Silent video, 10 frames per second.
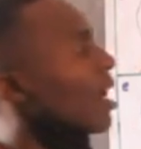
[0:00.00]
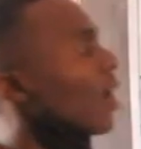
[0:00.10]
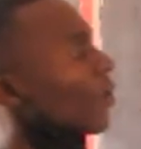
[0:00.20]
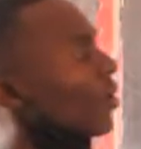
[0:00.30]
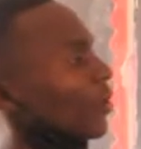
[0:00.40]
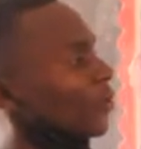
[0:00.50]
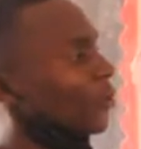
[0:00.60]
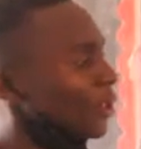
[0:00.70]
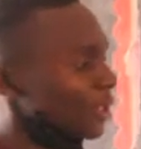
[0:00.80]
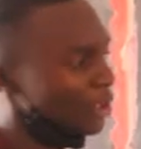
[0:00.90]
how
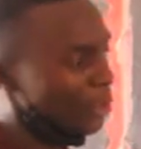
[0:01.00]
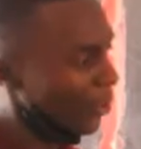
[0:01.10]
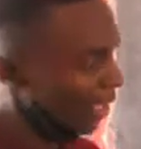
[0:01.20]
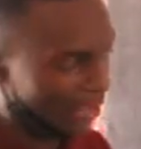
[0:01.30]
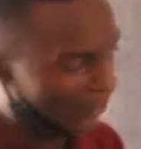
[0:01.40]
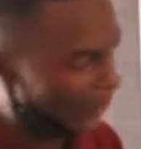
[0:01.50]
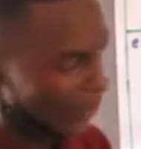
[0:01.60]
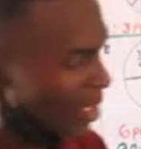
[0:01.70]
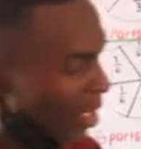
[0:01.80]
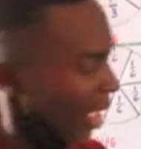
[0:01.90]
you'll do it.
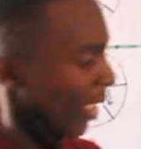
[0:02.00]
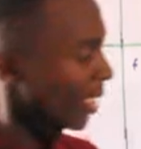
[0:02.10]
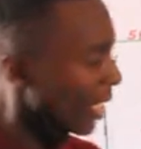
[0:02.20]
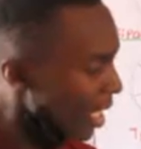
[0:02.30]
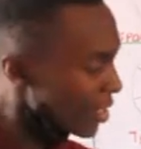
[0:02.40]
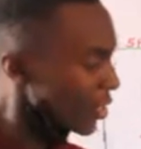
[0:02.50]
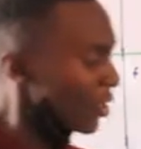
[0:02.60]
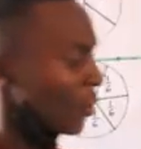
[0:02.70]
In case